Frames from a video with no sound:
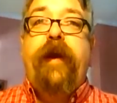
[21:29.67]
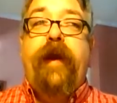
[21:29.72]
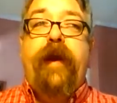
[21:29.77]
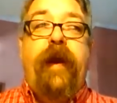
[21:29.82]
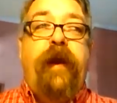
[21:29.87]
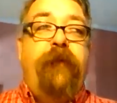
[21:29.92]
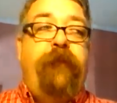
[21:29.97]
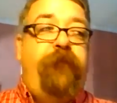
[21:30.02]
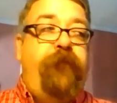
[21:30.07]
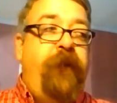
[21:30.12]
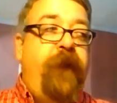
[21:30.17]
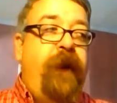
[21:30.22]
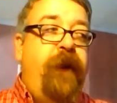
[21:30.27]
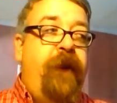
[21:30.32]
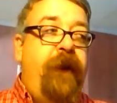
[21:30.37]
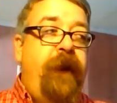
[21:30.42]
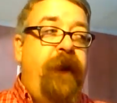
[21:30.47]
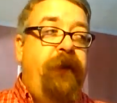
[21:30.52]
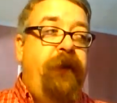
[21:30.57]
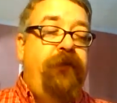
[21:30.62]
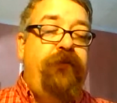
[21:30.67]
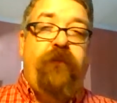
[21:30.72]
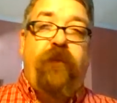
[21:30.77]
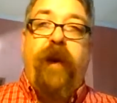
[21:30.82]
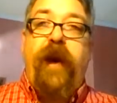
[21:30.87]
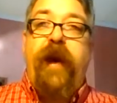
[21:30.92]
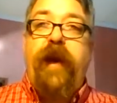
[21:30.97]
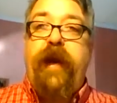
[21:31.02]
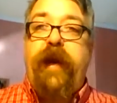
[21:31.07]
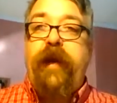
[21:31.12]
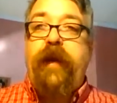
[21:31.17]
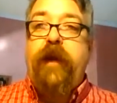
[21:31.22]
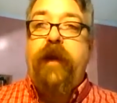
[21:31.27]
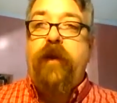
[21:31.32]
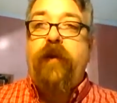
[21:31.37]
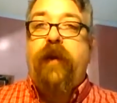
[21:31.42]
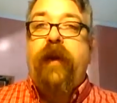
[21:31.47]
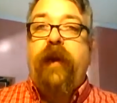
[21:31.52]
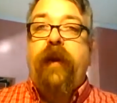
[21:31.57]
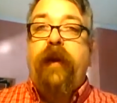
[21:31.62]
If there is rain,
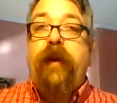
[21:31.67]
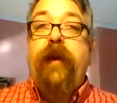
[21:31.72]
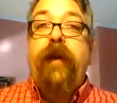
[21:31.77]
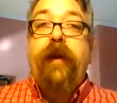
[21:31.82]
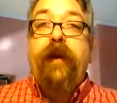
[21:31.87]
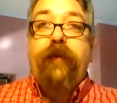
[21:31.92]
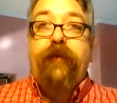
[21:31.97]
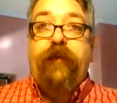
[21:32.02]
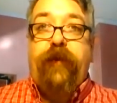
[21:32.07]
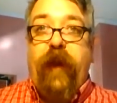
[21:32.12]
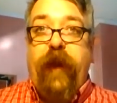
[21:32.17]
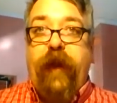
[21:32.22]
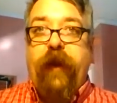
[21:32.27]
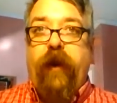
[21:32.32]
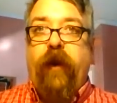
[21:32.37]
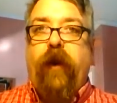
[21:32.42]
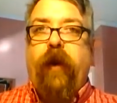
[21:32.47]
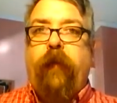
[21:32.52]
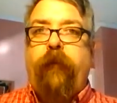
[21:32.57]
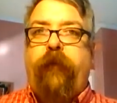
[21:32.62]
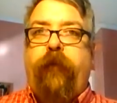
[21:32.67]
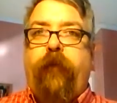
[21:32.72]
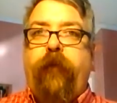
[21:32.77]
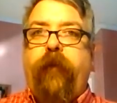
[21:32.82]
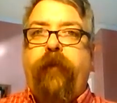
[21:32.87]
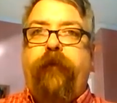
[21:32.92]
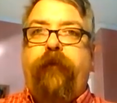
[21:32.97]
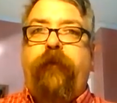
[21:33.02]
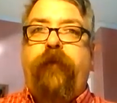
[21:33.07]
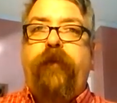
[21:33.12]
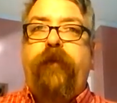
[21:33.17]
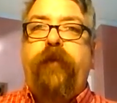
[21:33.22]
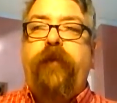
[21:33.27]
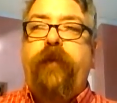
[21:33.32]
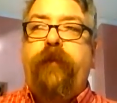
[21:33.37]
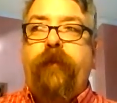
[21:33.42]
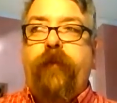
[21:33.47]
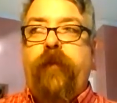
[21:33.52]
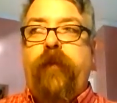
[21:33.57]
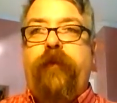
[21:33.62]
you can take an armful of
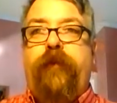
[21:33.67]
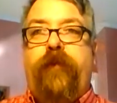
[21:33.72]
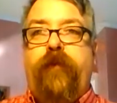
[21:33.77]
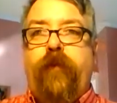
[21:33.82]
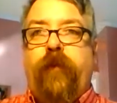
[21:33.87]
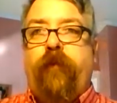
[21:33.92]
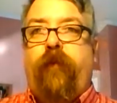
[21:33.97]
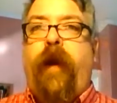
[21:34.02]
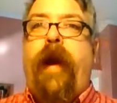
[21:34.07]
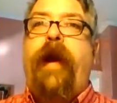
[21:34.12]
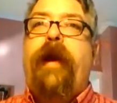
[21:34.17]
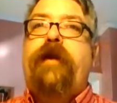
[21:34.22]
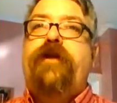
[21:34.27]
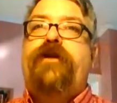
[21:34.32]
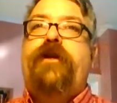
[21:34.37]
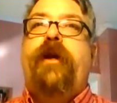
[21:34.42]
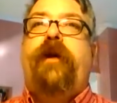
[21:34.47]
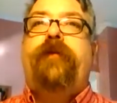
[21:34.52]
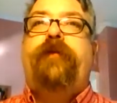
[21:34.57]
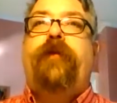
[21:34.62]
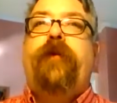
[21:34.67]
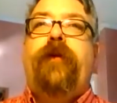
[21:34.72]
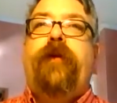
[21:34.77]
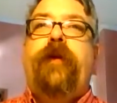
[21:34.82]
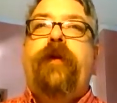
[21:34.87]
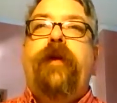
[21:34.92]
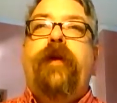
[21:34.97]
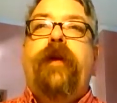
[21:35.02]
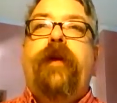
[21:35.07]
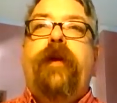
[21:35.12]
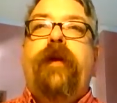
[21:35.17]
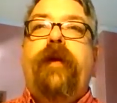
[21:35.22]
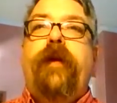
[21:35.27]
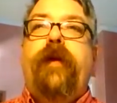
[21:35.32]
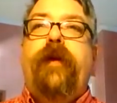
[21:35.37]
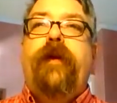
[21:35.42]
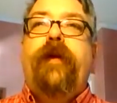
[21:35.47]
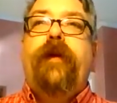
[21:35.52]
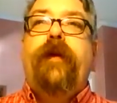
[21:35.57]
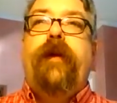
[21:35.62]
food, move to a rock shelter,
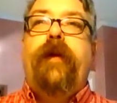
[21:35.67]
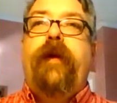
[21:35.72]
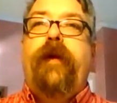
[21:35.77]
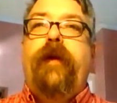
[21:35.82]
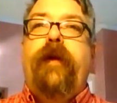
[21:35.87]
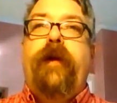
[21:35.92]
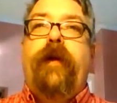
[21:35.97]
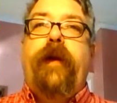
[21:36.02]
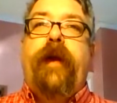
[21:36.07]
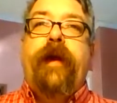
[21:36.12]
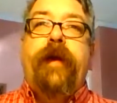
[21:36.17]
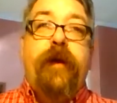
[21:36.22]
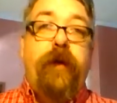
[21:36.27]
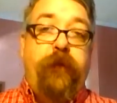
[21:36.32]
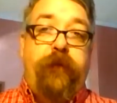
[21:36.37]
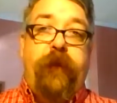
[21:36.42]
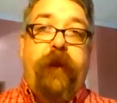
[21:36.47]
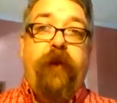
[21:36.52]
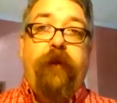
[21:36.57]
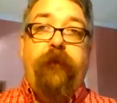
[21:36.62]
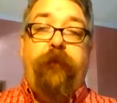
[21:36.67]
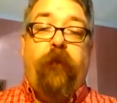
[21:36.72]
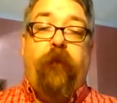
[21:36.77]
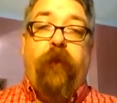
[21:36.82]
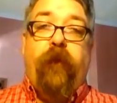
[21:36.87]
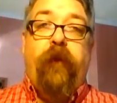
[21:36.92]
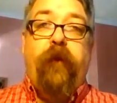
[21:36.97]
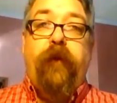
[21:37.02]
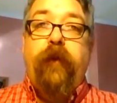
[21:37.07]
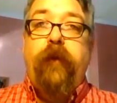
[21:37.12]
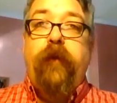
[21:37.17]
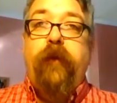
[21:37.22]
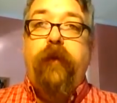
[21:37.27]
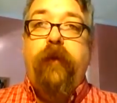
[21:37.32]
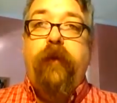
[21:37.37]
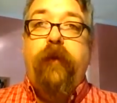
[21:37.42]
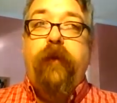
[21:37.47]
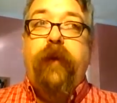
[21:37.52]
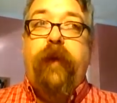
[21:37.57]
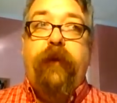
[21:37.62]
and you therefore
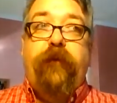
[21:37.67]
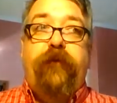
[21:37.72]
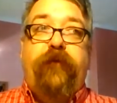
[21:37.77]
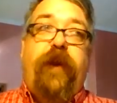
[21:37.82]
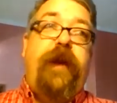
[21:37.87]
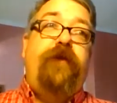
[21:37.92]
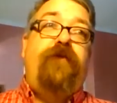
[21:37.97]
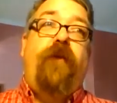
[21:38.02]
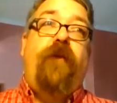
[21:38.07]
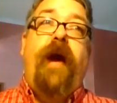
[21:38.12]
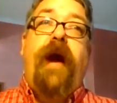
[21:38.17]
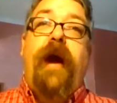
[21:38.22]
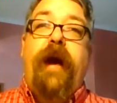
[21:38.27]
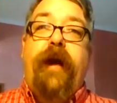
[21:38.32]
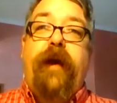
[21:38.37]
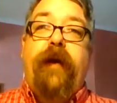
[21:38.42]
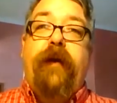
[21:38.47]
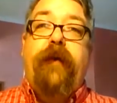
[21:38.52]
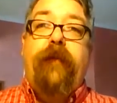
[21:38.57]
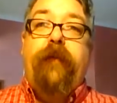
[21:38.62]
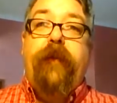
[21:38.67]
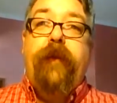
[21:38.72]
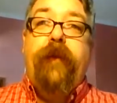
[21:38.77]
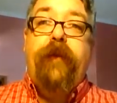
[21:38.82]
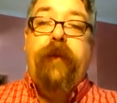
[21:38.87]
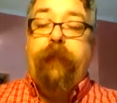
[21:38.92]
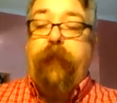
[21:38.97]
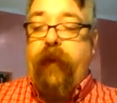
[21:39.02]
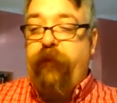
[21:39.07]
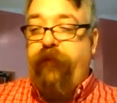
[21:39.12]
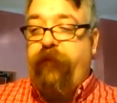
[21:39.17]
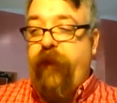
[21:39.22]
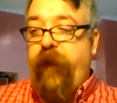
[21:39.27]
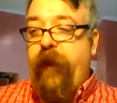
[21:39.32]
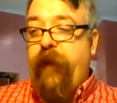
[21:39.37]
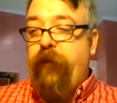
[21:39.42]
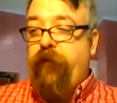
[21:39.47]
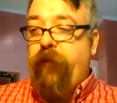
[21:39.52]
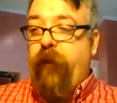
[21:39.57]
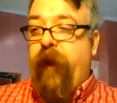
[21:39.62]
can stay dry. By
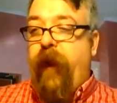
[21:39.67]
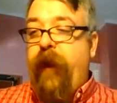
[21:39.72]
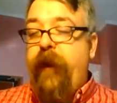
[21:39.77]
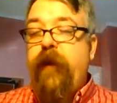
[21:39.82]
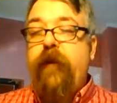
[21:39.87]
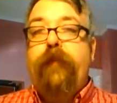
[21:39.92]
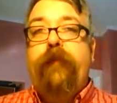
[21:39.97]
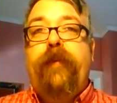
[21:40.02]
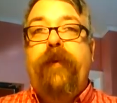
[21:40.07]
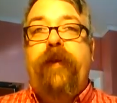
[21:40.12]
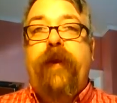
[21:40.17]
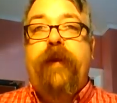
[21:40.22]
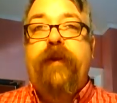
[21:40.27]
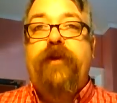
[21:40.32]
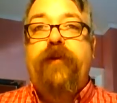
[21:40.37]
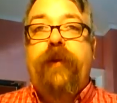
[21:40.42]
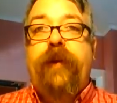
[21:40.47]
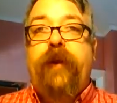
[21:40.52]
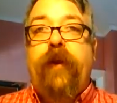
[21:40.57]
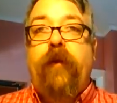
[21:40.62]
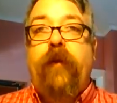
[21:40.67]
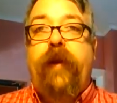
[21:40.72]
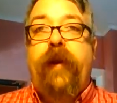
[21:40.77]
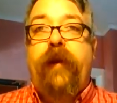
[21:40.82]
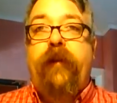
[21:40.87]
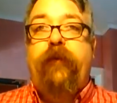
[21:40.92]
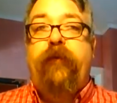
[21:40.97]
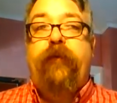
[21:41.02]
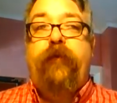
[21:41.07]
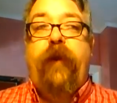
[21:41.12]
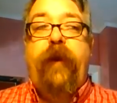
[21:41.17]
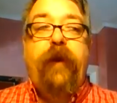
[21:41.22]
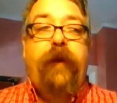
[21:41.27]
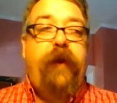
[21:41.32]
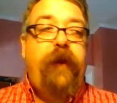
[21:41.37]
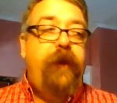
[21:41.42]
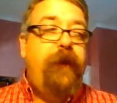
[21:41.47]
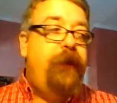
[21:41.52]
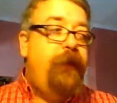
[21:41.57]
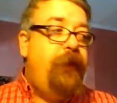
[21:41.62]
staying dry, you potentially don't get sick.